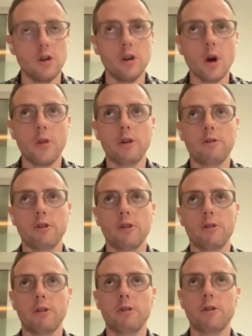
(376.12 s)
You know, and
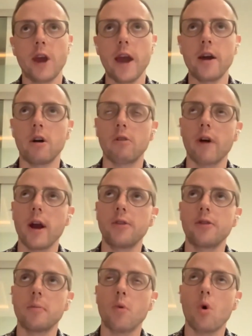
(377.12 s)
there's a scale, right?
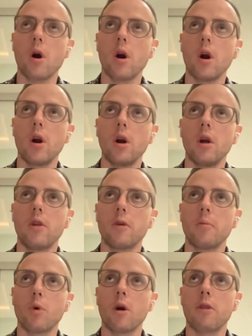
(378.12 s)
The more
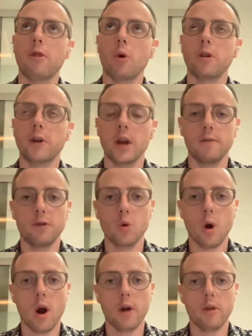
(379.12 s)
authoritative
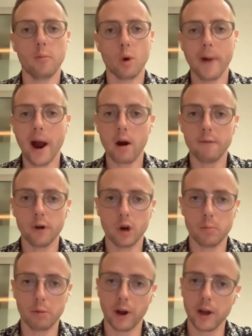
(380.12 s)
you are, the more powerful
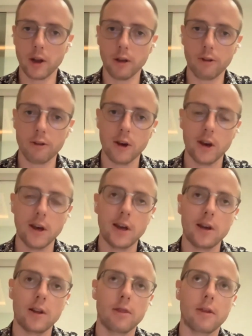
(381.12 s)
your brand is,
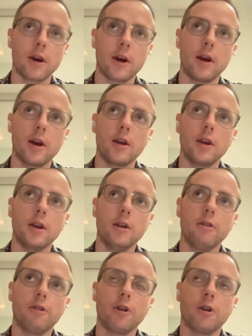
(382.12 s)
the
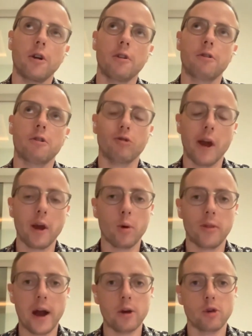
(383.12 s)
easier it is to rank
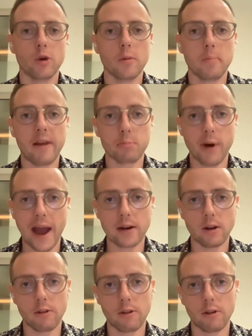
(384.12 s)
without doing best
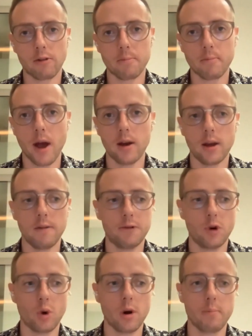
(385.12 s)
practices. But if
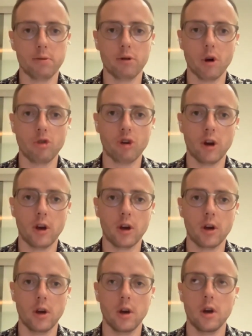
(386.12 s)
you're
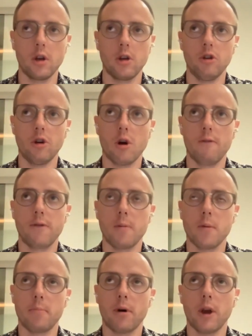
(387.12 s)
approaching, you know,
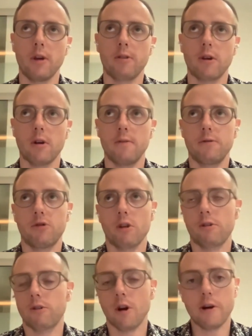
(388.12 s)
from a place of
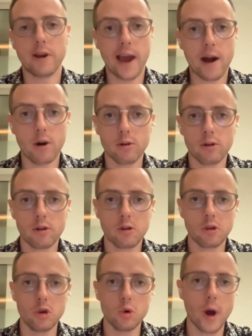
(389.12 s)
just starting out,
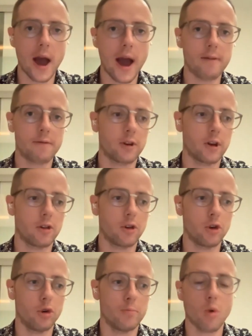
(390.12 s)
you have to
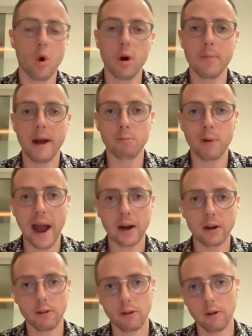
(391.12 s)
do more best
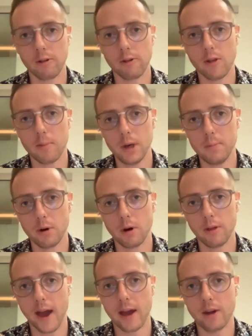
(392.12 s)
practices than the
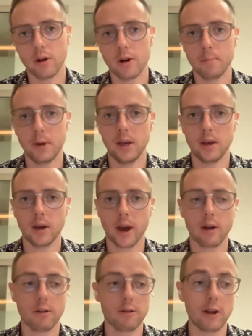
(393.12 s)
people that you're competing
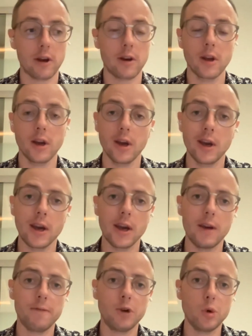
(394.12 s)
against. And
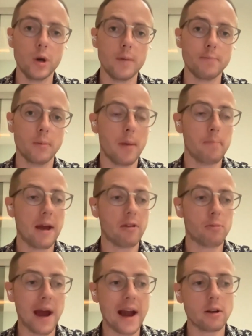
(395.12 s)
if you implement
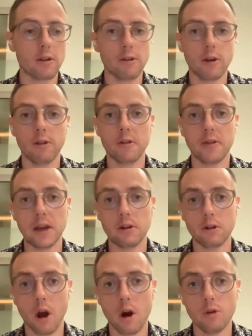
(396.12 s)
best practices and
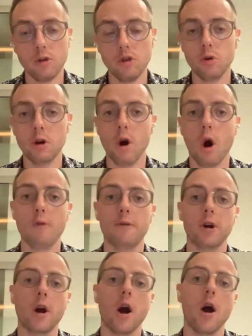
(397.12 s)
they don't, you can
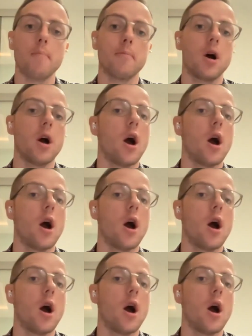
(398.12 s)
overcome,